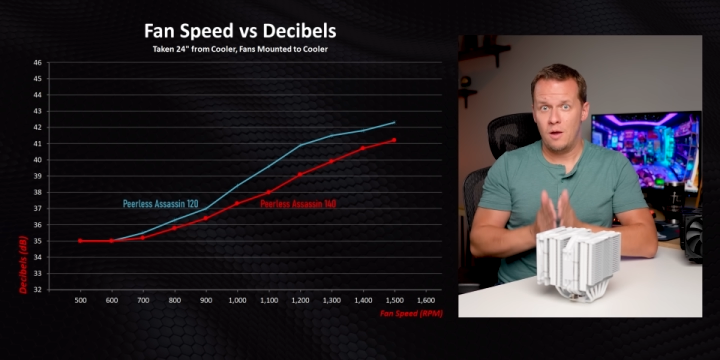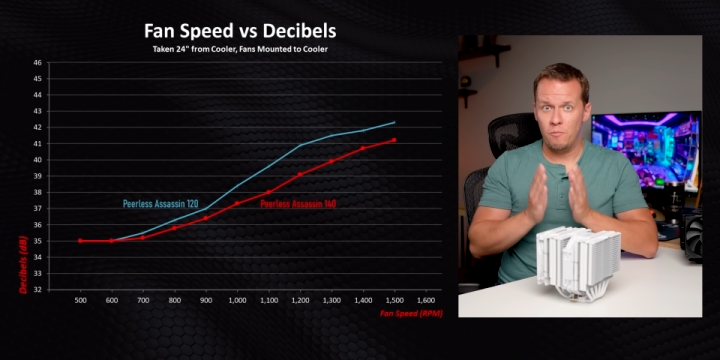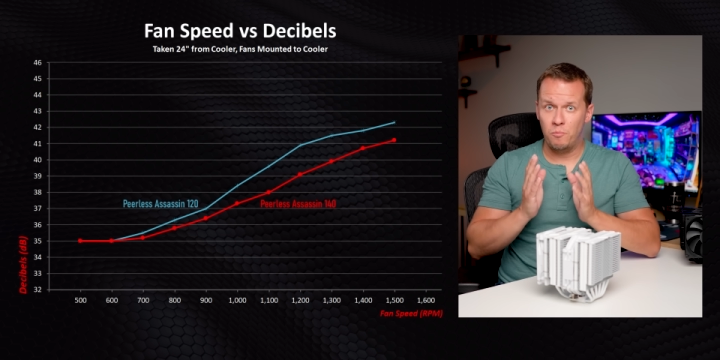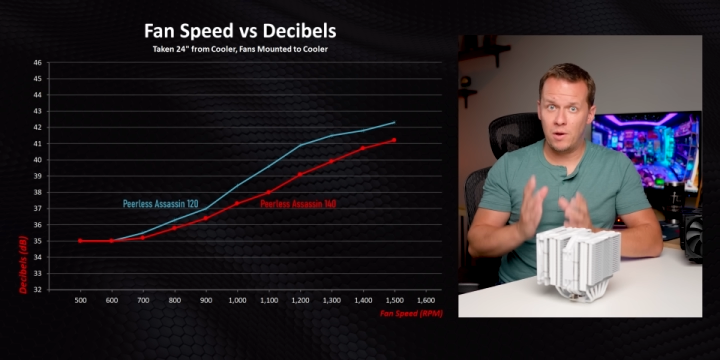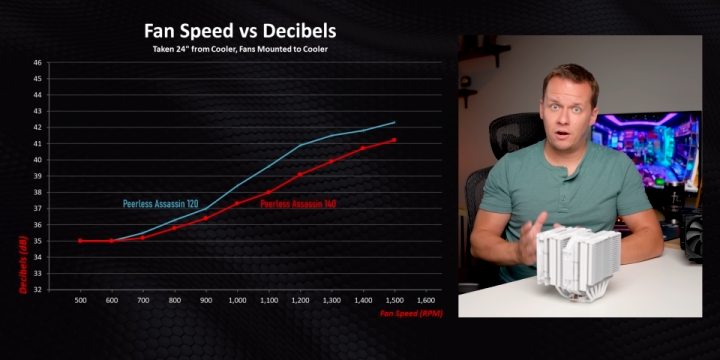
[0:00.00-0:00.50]

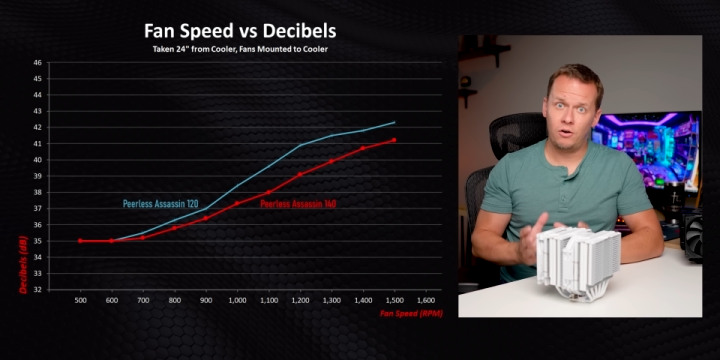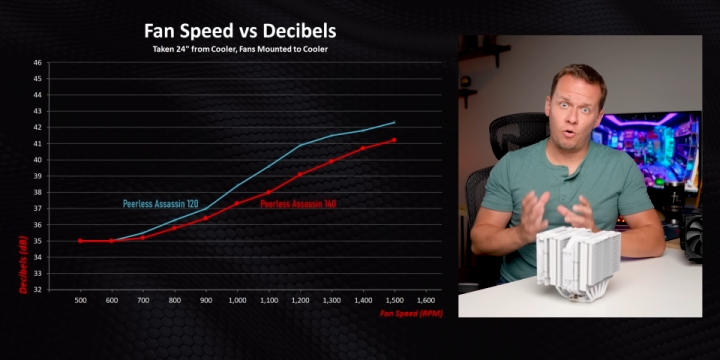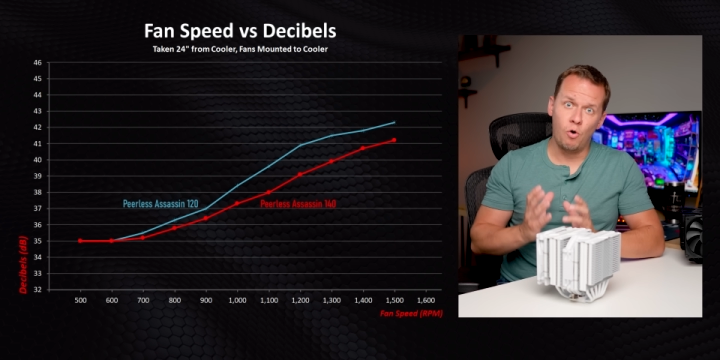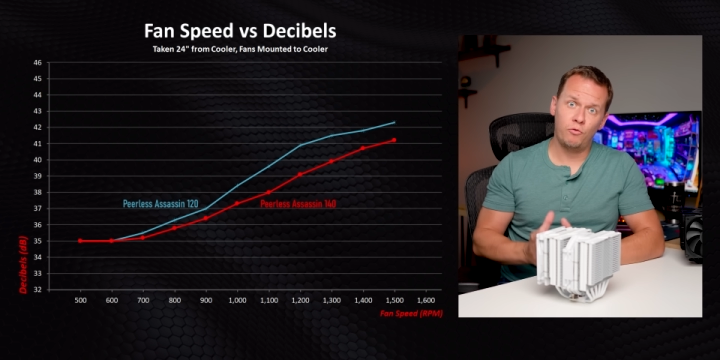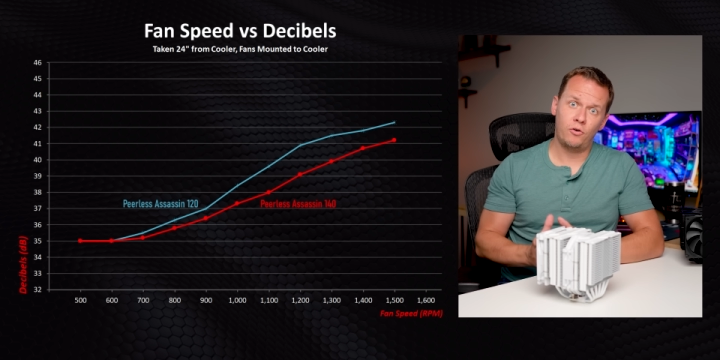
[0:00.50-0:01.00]
better
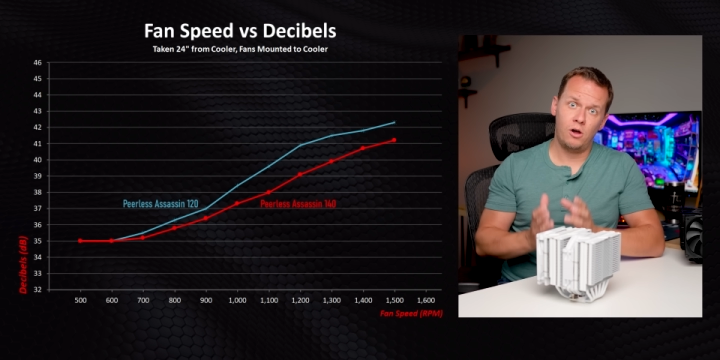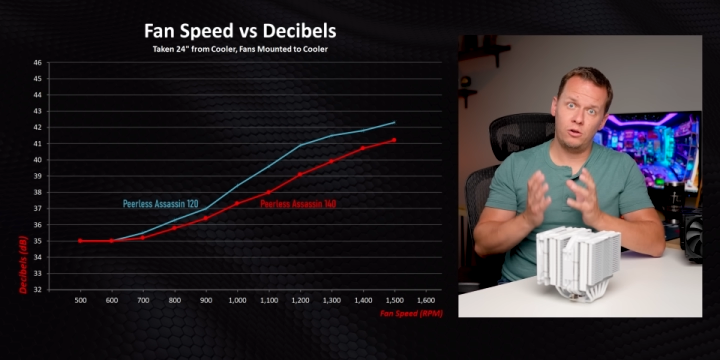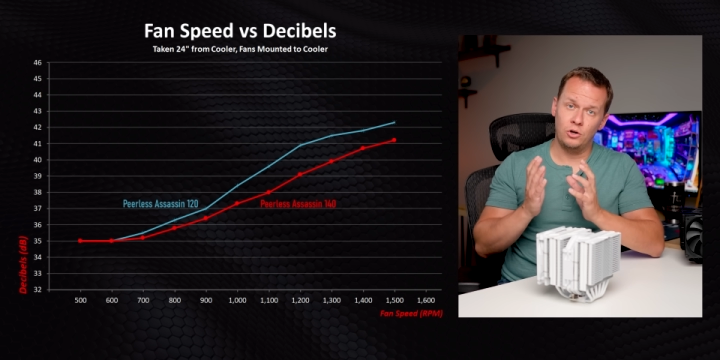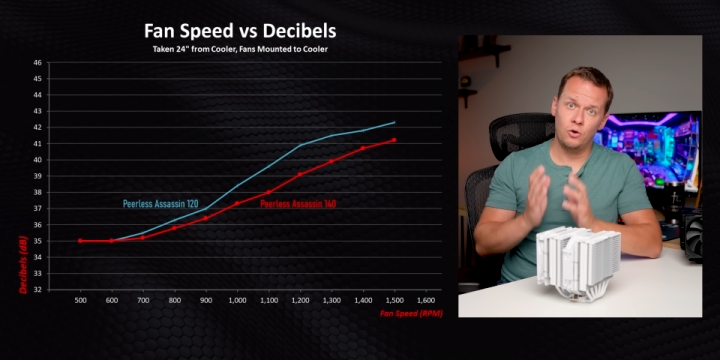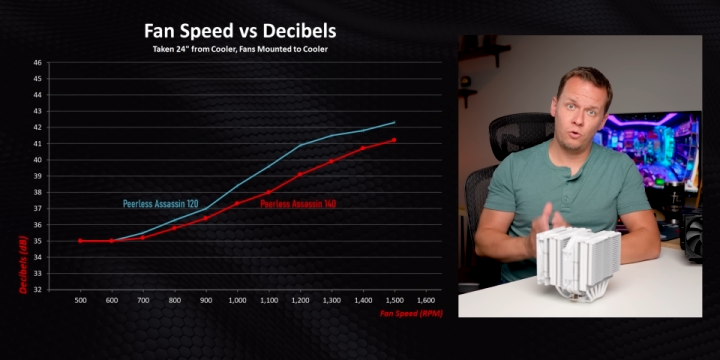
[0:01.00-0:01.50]

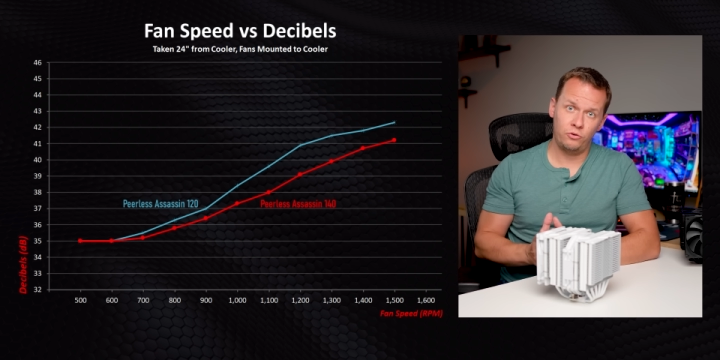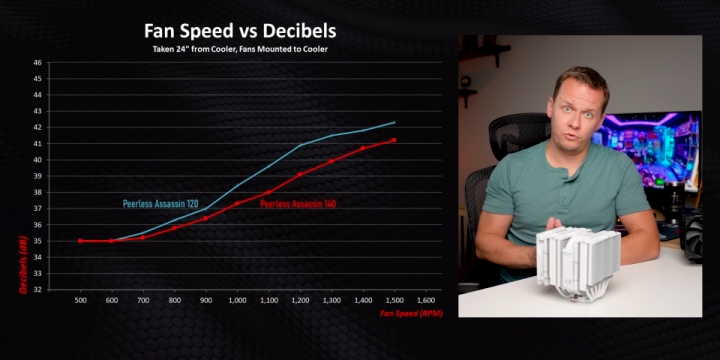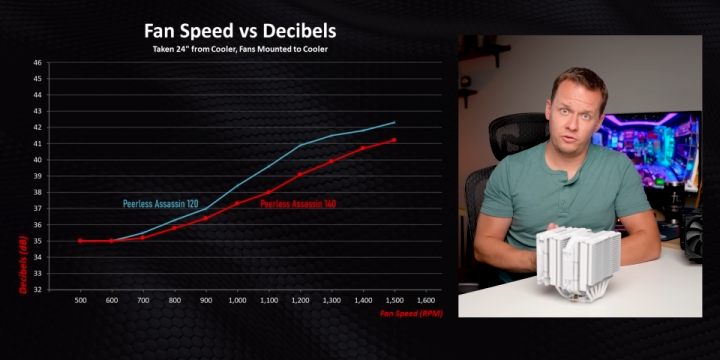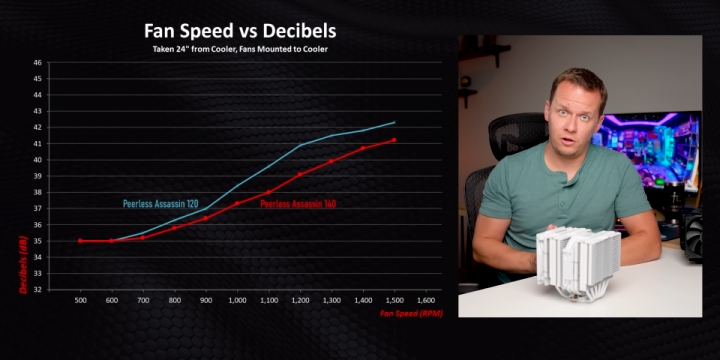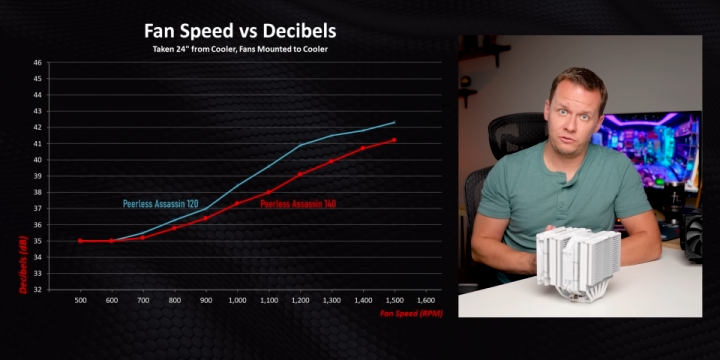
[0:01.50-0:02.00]
overall noise
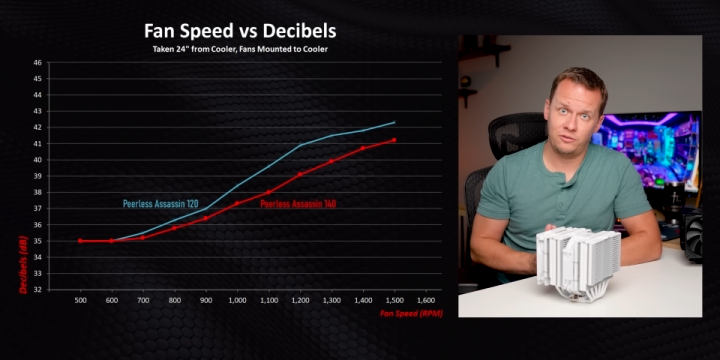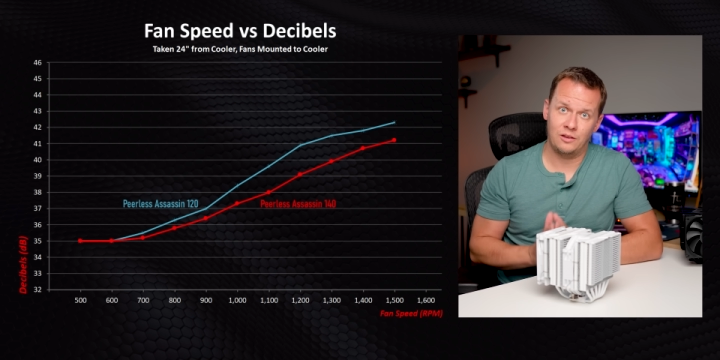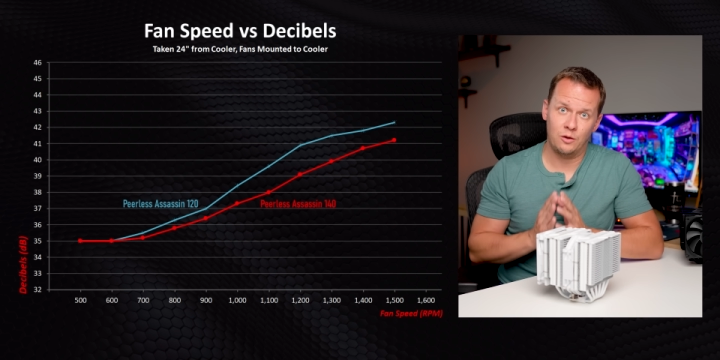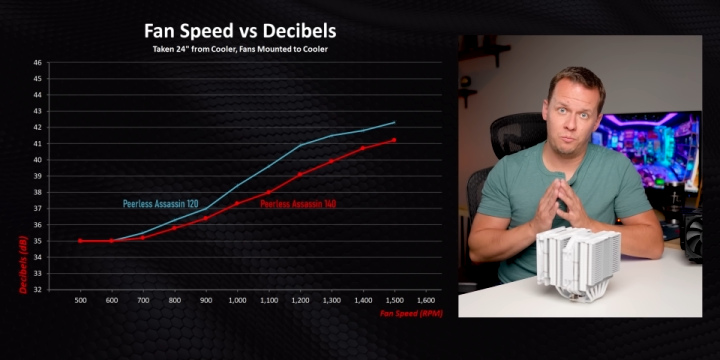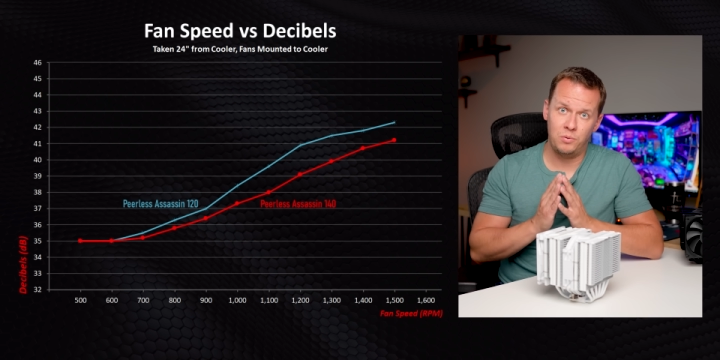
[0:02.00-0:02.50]
results
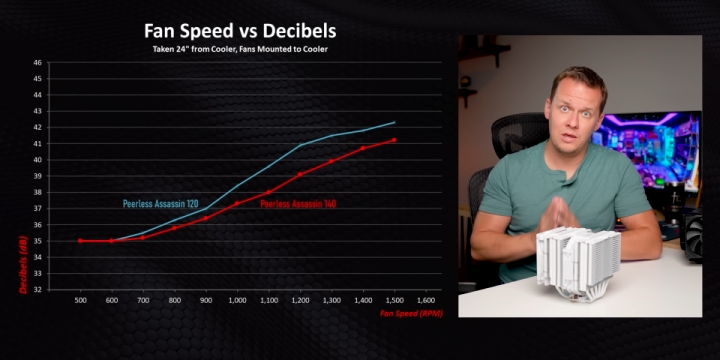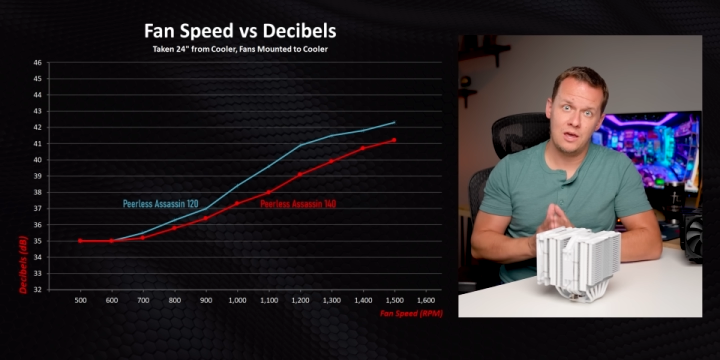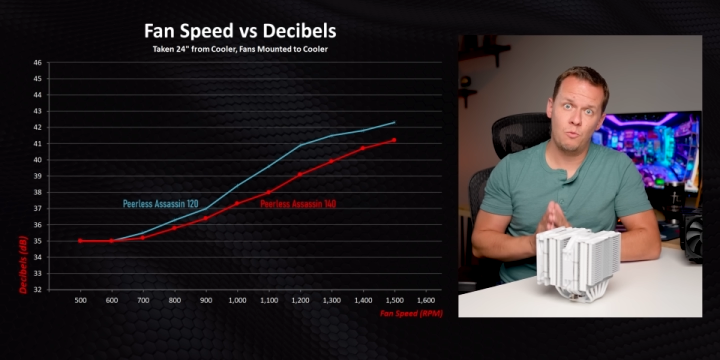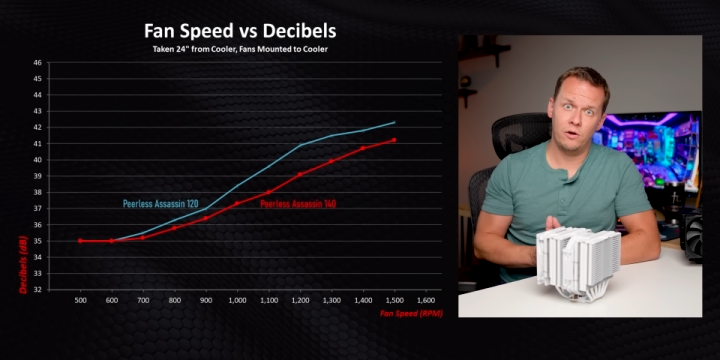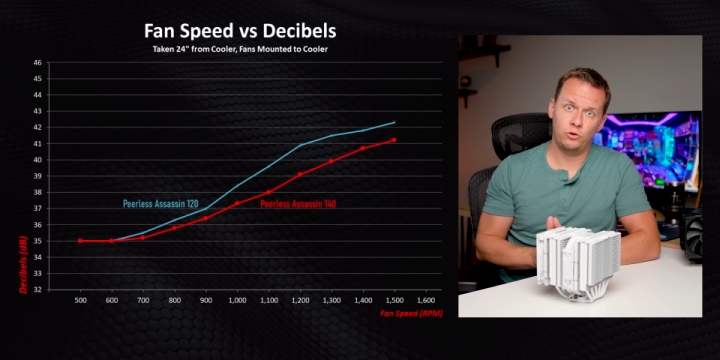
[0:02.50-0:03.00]
than the
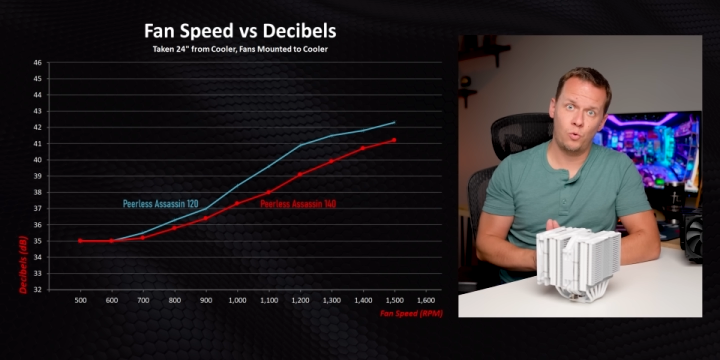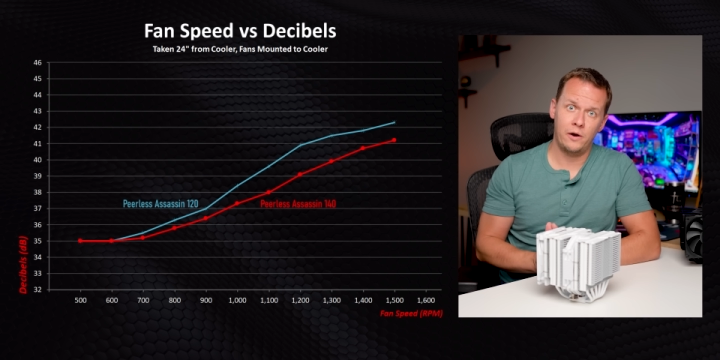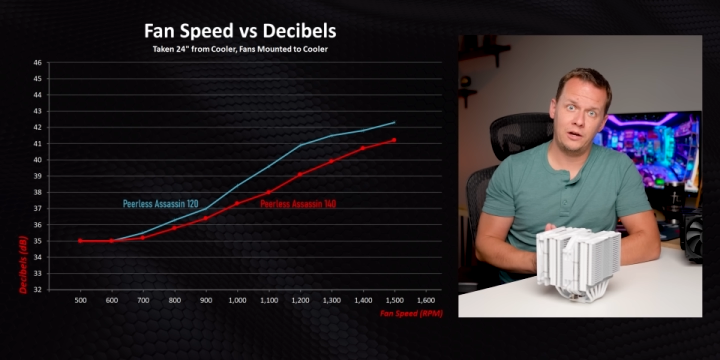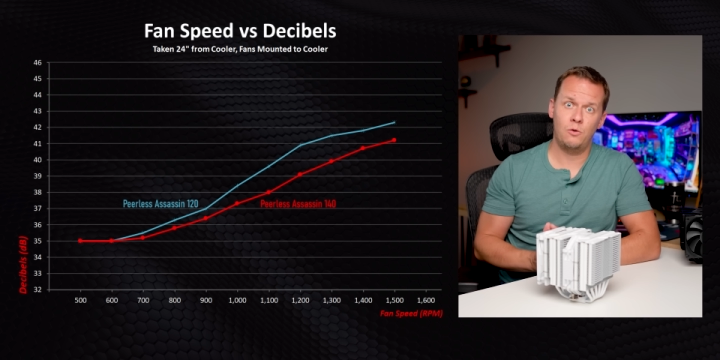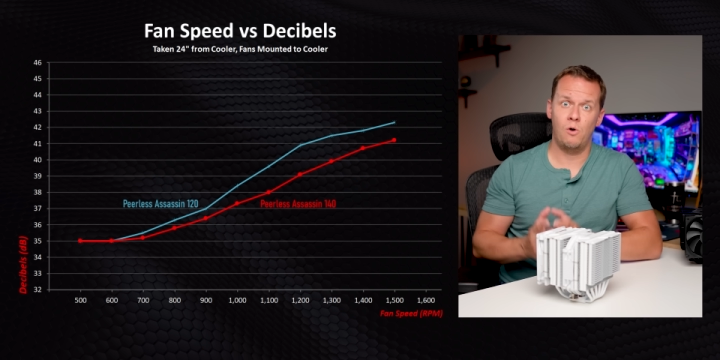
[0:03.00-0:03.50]
PA120